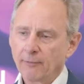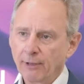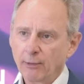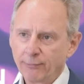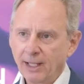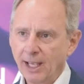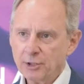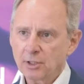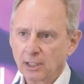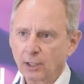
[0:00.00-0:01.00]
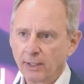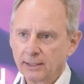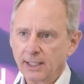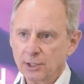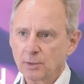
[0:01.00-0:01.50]
verification and
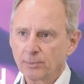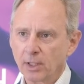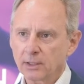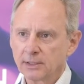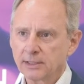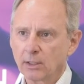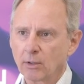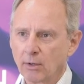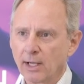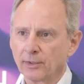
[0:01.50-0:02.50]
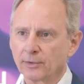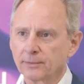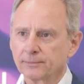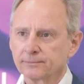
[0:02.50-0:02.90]
accreditation partners that are around.